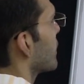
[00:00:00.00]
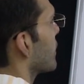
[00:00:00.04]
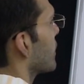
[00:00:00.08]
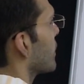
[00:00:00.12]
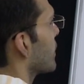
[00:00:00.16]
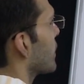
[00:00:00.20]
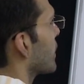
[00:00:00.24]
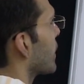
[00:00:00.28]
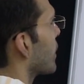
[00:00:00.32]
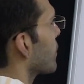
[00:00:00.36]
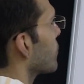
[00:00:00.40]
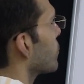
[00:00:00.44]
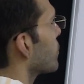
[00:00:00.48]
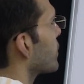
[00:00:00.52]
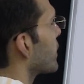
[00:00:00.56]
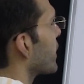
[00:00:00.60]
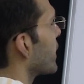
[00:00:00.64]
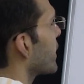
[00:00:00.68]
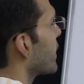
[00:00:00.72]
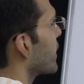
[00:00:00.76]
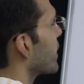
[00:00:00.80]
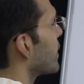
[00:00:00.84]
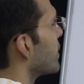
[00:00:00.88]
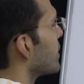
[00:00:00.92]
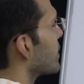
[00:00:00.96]
Now you
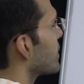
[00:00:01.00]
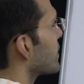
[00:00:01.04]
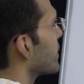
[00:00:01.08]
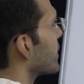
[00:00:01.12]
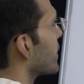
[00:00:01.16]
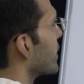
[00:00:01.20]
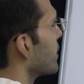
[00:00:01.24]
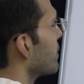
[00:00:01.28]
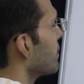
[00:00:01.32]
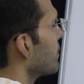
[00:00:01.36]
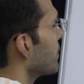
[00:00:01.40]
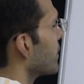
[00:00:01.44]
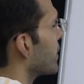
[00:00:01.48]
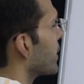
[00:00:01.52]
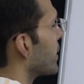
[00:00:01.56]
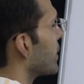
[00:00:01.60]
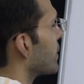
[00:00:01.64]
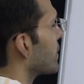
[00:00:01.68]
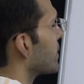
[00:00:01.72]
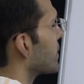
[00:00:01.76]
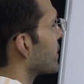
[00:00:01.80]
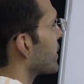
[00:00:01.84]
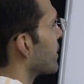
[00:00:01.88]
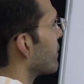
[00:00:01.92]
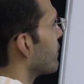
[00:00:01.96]
take LCM.
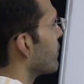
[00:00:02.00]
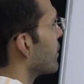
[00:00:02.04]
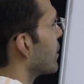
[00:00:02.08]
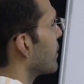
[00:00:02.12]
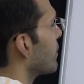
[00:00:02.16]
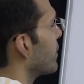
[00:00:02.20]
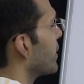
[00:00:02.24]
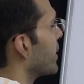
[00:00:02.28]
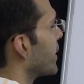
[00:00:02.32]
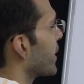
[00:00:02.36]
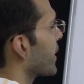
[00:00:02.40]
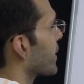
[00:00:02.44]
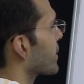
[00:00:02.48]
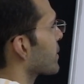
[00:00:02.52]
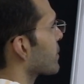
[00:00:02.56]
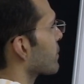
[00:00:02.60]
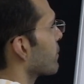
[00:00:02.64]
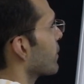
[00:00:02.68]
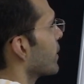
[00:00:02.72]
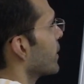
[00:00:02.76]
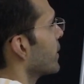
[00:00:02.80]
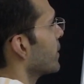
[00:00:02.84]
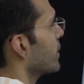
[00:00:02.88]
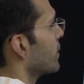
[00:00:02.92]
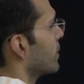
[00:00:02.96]
LCM will be
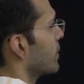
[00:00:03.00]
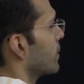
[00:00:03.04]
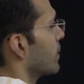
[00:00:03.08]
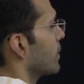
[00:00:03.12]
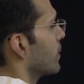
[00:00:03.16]
xy.